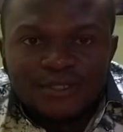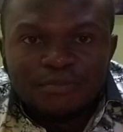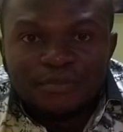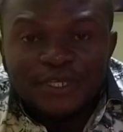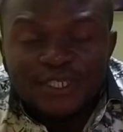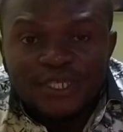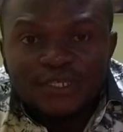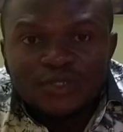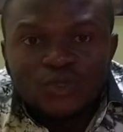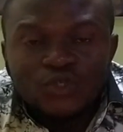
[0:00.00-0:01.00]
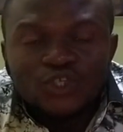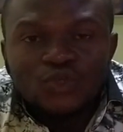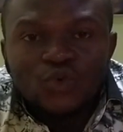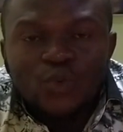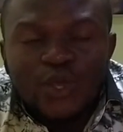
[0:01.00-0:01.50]
The patient
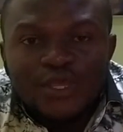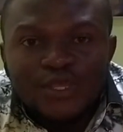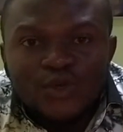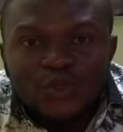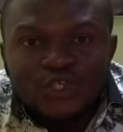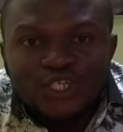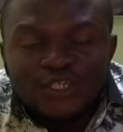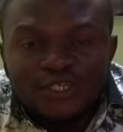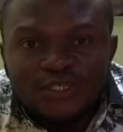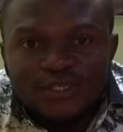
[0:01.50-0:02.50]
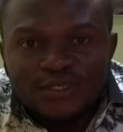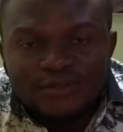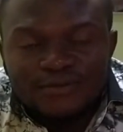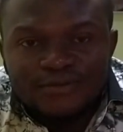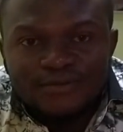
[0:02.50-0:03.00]
doesn't know where he or she is.
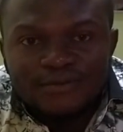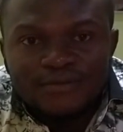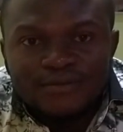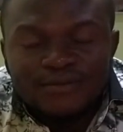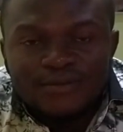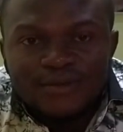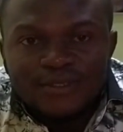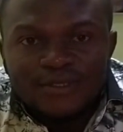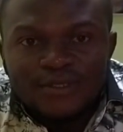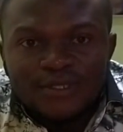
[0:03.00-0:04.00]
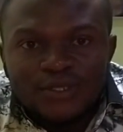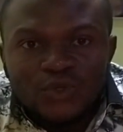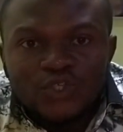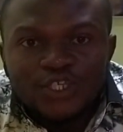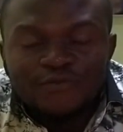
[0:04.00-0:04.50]
He
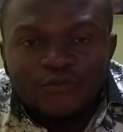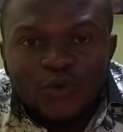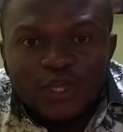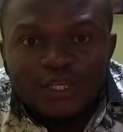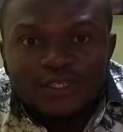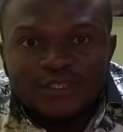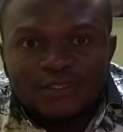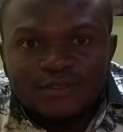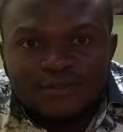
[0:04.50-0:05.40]
or she forgets.